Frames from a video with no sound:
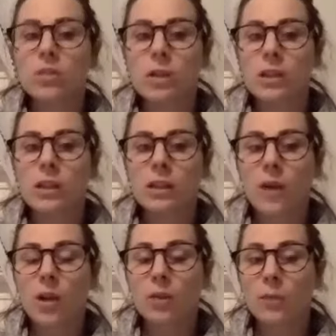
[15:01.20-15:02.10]
recently
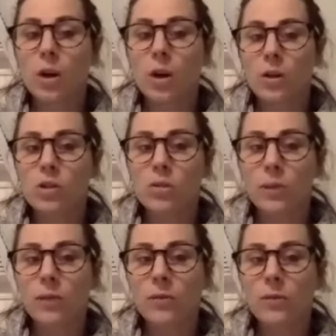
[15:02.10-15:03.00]
followed by going to
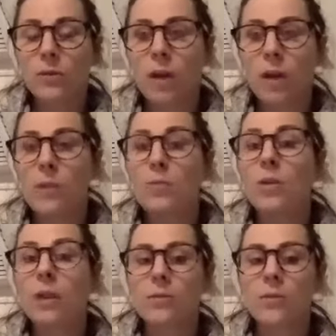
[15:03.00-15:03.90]
my people
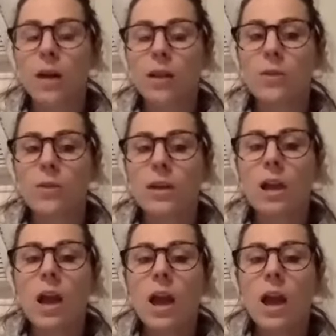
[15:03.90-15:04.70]
that I'm following,